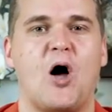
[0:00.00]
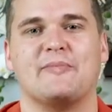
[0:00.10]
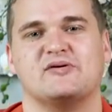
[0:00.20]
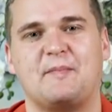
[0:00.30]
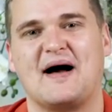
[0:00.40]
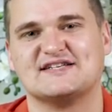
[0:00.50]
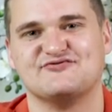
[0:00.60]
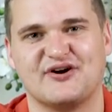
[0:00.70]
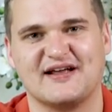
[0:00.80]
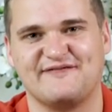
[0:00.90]
I'm gonna be back to
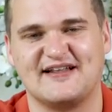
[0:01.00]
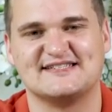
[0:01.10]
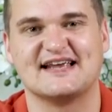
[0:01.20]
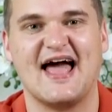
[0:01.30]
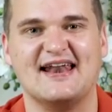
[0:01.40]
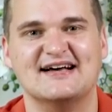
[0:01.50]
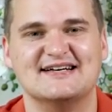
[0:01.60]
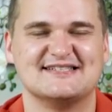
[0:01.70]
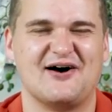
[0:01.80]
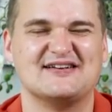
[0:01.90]
running events again.
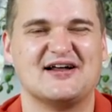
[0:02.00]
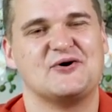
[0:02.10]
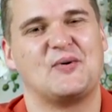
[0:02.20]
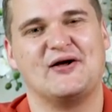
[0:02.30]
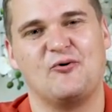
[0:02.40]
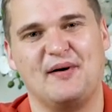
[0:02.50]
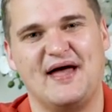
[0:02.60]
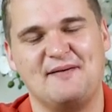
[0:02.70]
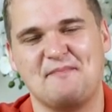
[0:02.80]
So I don't know when it'll be,